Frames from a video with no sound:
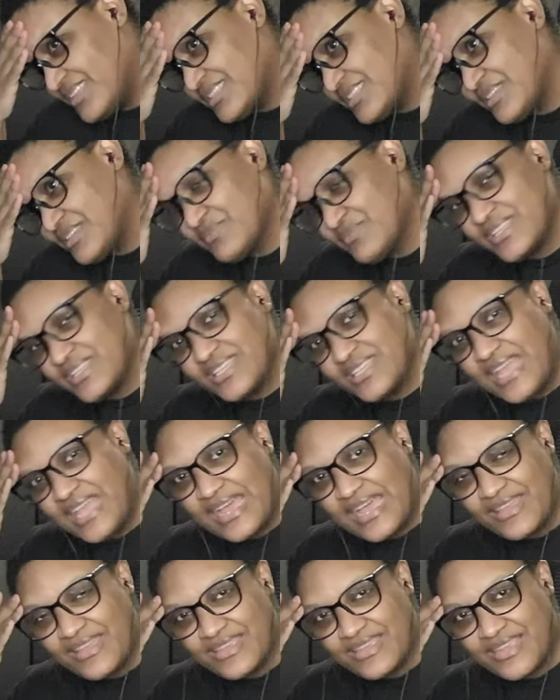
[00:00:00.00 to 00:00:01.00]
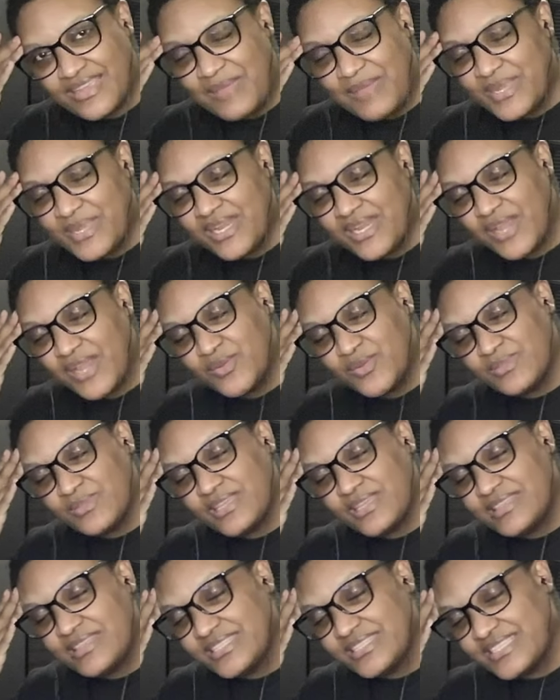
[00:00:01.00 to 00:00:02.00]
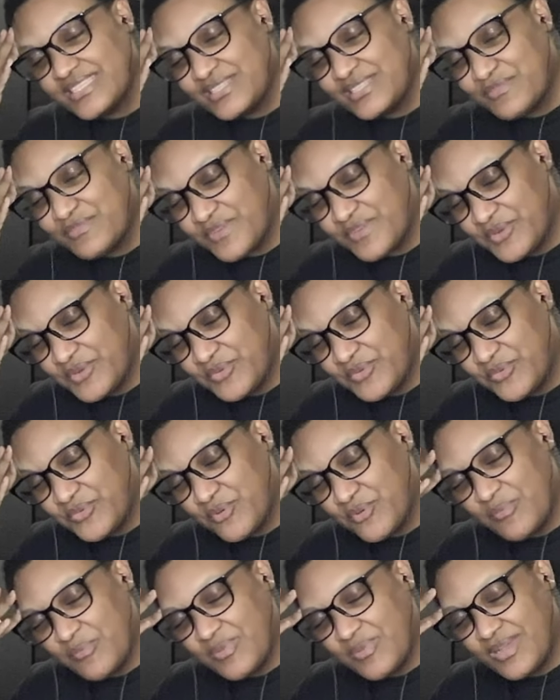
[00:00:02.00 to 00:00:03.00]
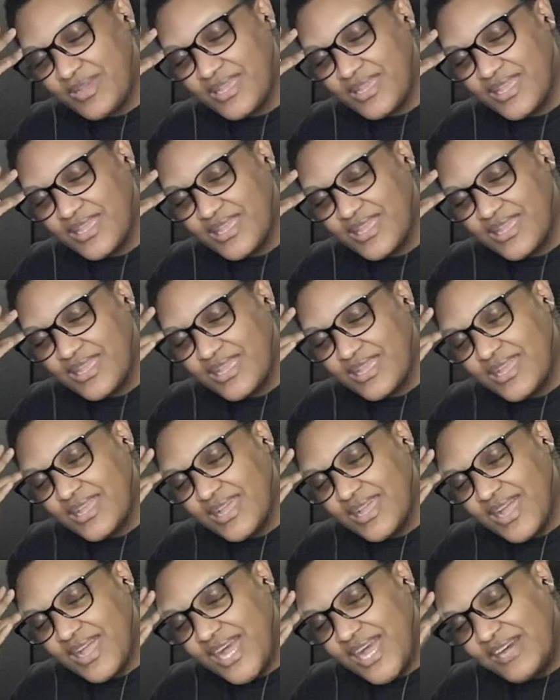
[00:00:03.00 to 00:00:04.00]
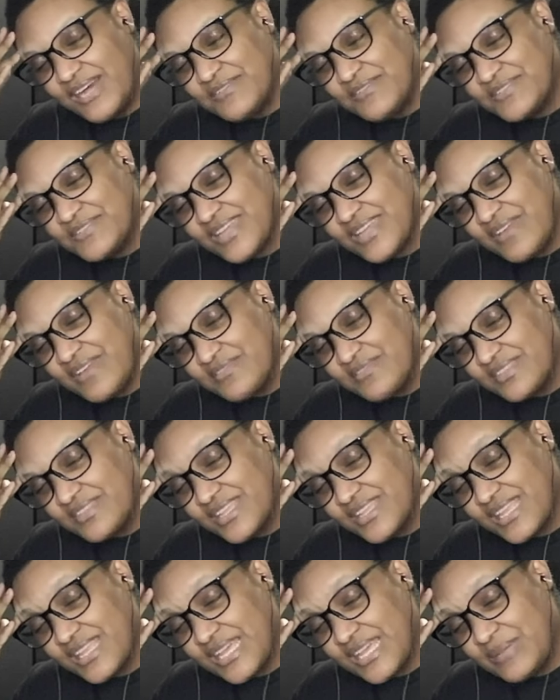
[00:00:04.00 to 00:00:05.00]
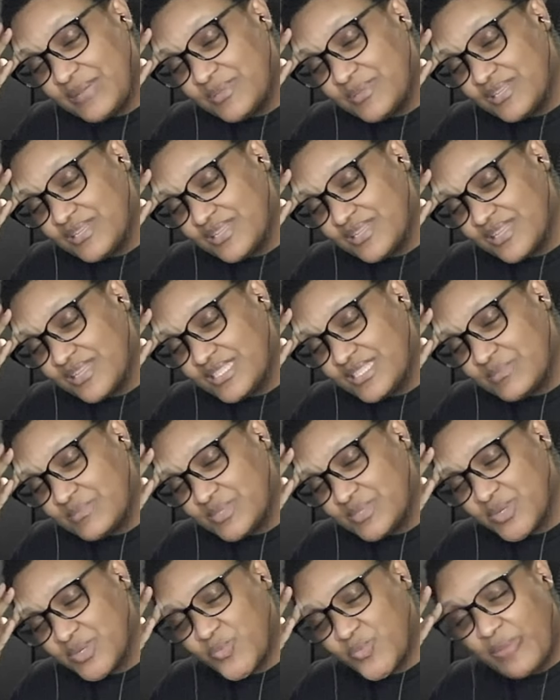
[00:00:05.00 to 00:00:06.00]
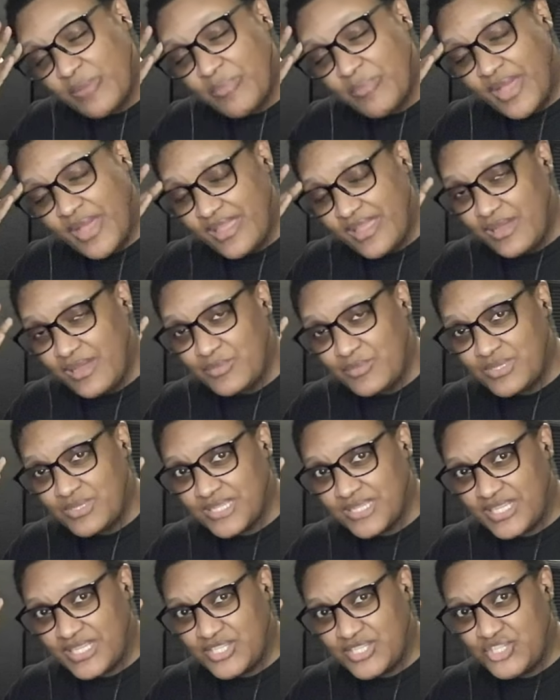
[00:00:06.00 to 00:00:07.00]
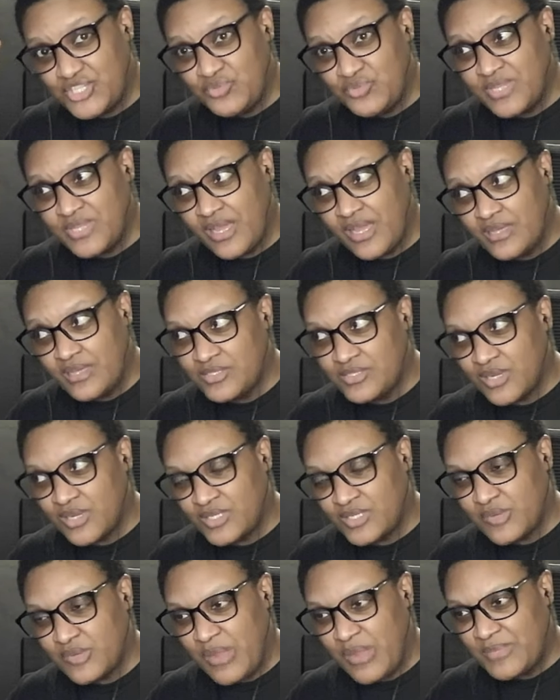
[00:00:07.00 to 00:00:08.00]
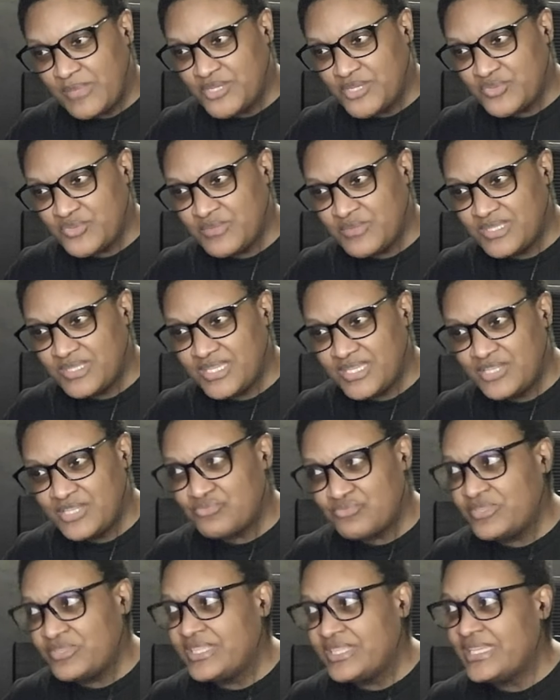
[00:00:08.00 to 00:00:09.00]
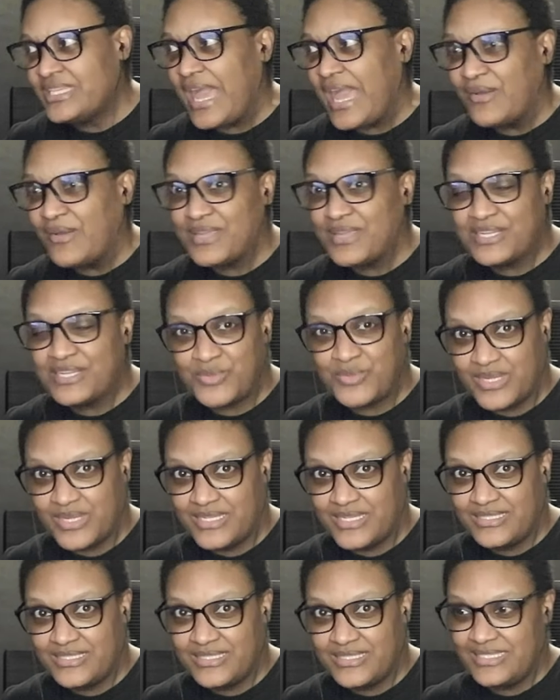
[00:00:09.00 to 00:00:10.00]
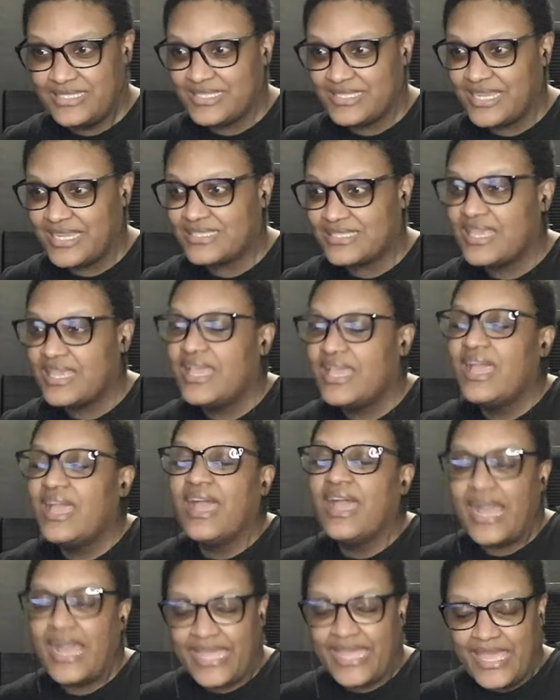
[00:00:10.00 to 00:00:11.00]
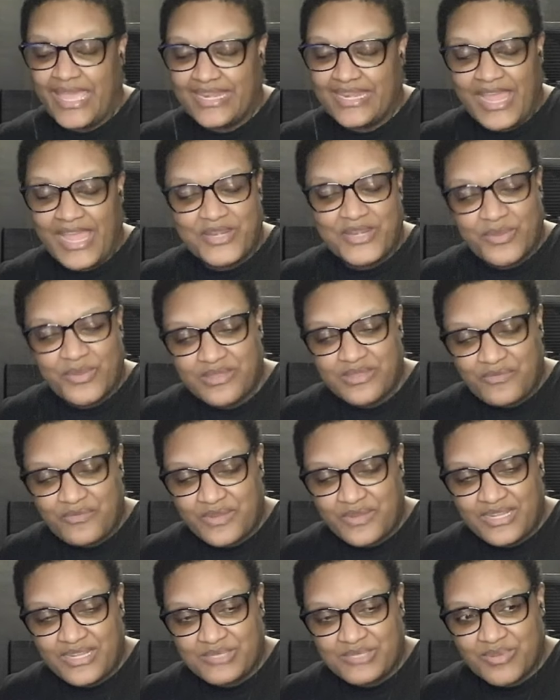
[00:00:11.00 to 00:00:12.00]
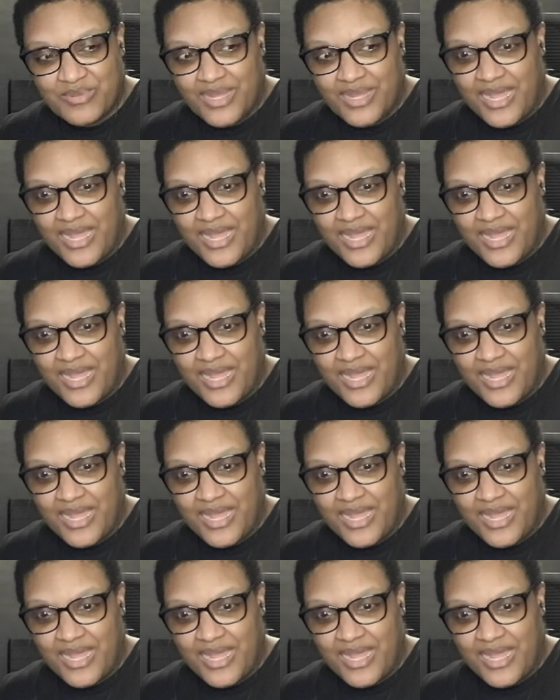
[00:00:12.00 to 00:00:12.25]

he really out here I mean I know that this is the friend group but after everything that happened in the last episode where Paya was like did you tell the doctor about my dreams he's really out here talking to these guys again I know they're friends but